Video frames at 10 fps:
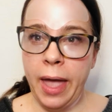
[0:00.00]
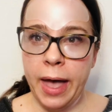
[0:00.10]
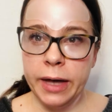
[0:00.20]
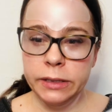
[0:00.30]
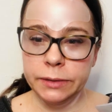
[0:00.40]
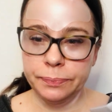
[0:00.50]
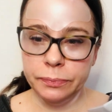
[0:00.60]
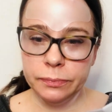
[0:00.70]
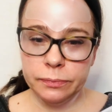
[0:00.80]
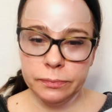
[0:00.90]
And
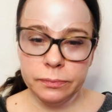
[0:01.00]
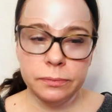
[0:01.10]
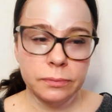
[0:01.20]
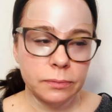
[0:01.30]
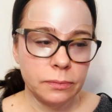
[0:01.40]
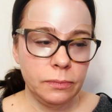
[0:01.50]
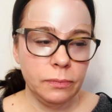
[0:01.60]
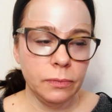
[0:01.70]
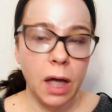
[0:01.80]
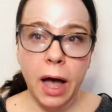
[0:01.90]

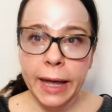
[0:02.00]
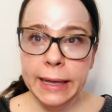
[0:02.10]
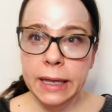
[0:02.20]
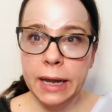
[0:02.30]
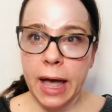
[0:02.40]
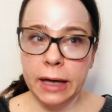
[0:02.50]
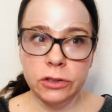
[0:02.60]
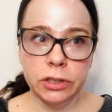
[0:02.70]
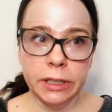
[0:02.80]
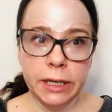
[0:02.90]
I can
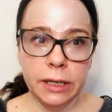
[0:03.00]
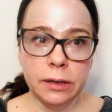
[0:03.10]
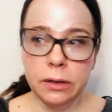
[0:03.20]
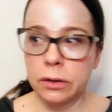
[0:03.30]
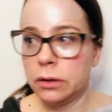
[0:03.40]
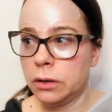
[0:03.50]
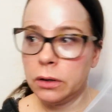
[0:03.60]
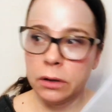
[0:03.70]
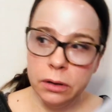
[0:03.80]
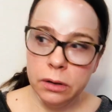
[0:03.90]
actually
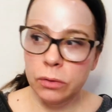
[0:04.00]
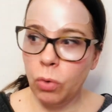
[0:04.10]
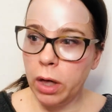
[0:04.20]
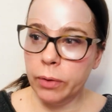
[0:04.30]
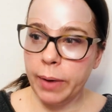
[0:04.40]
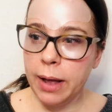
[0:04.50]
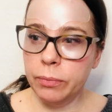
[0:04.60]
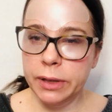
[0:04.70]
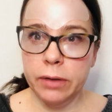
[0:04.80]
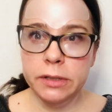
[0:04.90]
walk
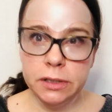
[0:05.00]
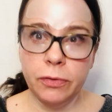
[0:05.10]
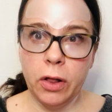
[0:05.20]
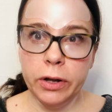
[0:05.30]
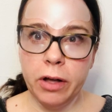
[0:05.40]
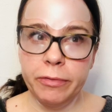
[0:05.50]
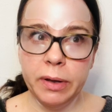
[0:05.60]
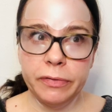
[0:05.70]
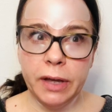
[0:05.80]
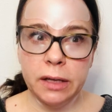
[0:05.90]
around without this falling off
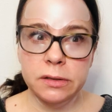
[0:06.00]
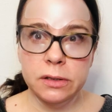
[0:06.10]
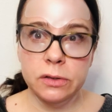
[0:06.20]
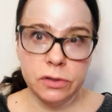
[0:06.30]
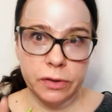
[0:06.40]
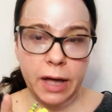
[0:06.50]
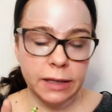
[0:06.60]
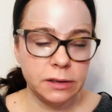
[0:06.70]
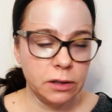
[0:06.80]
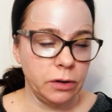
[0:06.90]
my face. So
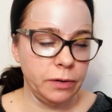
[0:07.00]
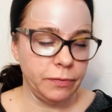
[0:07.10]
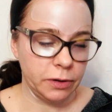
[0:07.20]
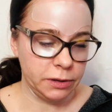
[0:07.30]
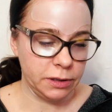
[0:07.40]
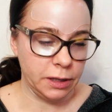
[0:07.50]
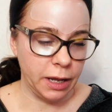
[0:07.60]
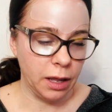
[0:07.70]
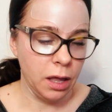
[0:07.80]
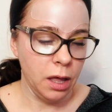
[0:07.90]
that's a good first
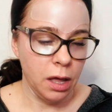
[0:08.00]
thing.